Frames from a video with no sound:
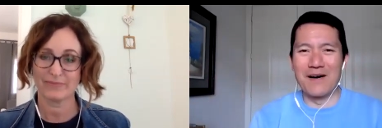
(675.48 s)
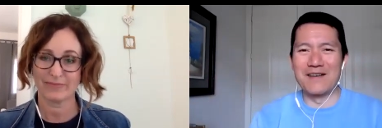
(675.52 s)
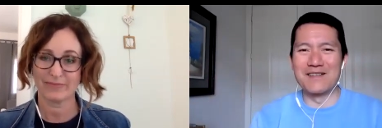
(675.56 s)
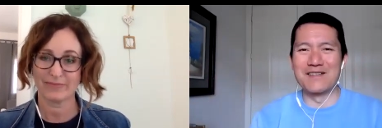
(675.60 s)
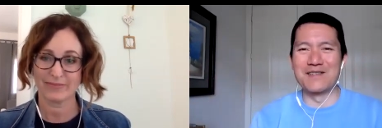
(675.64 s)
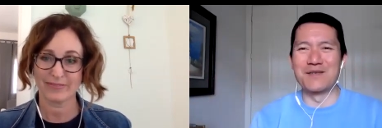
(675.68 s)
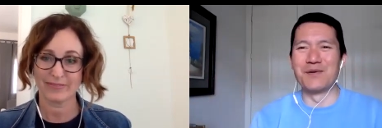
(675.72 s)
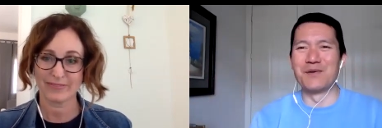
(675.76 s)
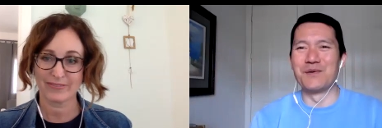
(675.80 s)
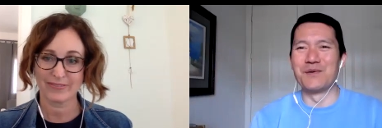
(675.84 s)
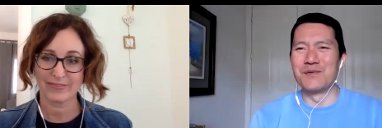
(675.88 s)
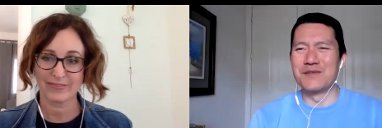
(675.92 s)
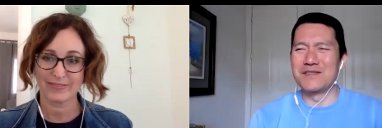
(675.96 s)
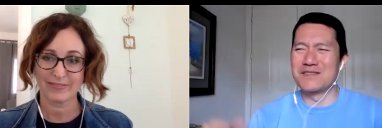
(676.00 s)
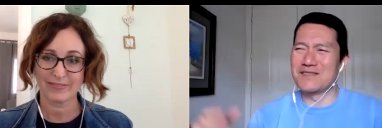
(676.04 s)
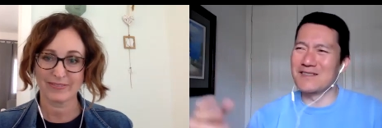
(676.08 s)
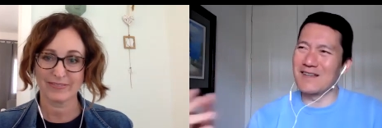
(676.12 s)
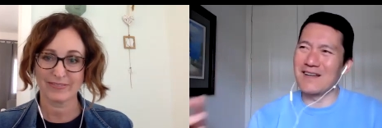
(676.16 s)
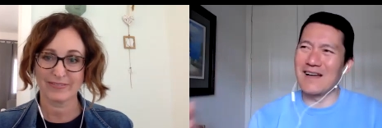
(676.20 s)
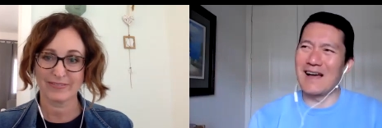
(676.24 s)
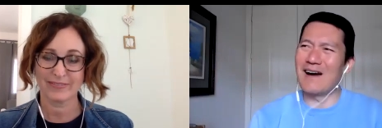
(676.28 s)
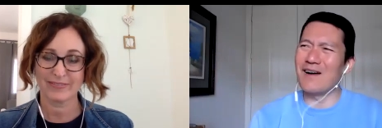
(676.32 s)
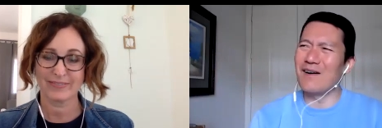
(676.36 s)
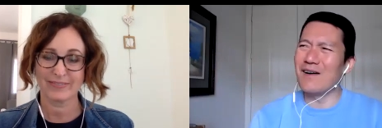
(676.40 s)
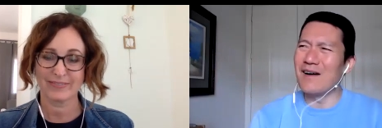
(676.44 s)
Speaker 1: possible which is like
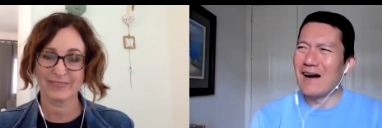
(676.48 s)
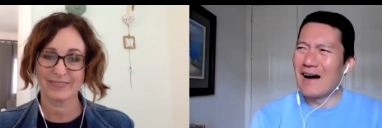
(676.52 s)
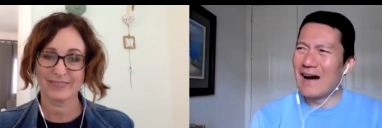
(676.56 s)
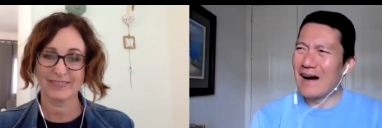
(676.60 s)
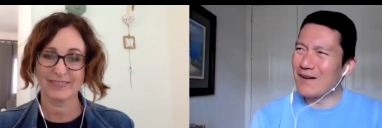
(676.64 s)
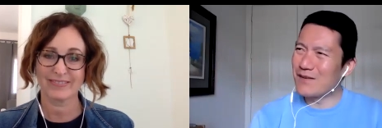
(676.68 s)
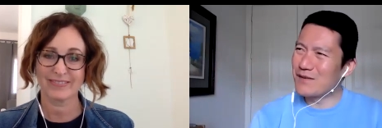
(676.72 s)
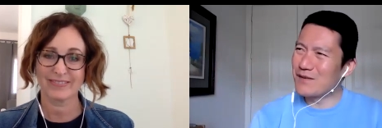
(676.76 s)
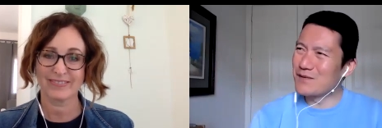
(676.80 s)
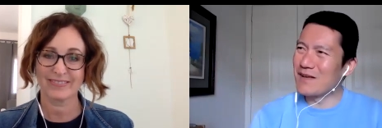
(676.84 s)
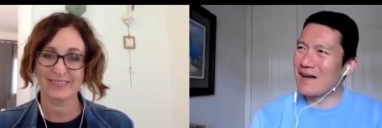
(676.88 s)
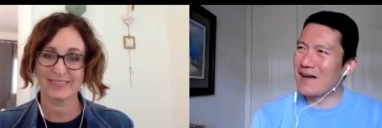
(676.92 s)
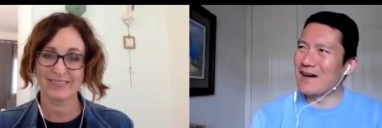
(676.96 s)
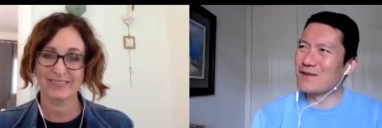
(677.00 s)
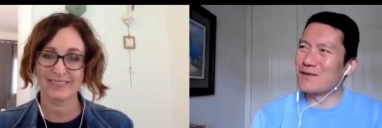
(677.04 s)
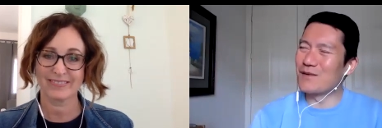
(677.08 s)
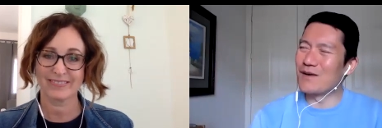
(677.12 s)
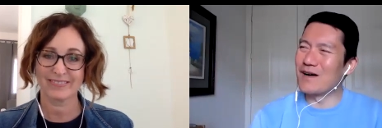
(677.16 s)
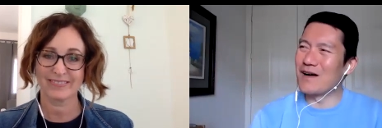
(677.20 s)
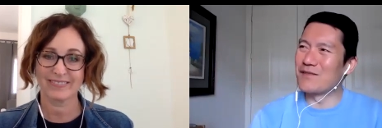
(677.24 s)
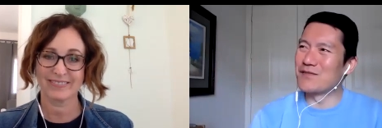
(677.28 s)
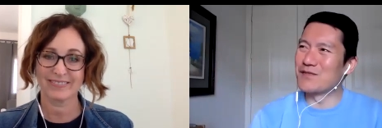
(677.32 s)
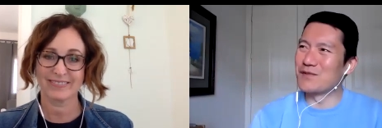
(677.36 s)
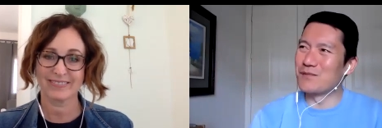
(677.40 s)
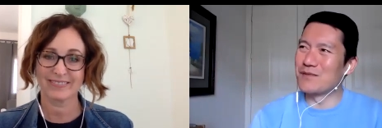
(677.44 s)
how, how do how do i
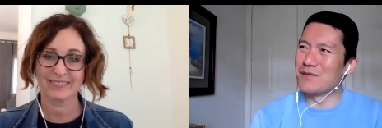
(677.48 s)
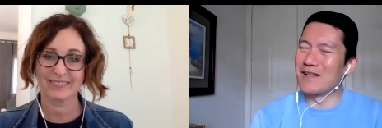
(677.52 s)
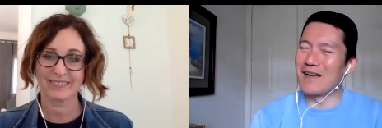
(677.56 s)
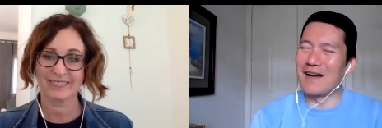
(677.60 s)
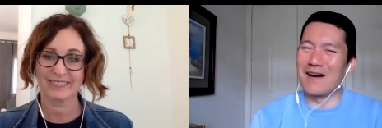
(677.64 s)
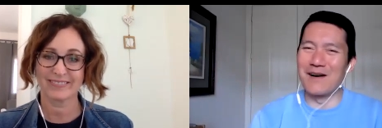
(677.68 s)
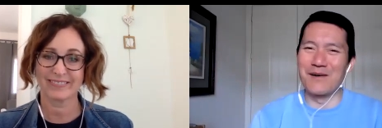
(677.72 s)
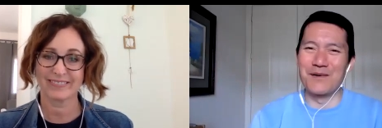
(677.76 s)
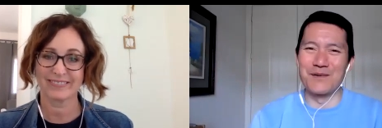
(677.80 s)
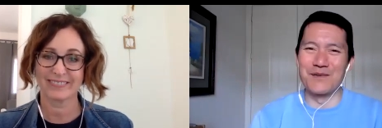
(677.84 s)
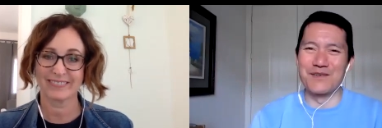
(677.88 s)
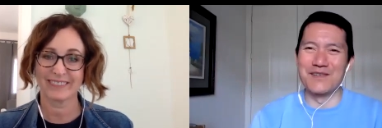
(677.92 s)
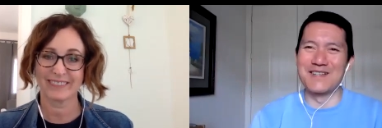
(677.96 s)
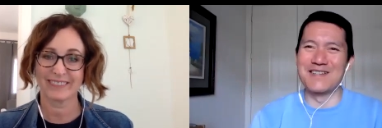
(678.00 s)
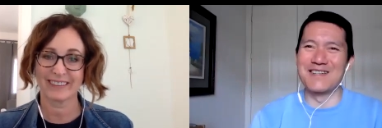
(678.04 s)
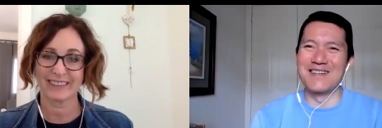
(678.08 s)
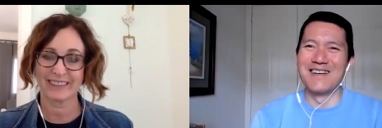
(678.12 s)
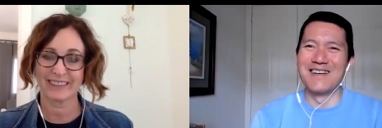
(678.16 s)
have so many hours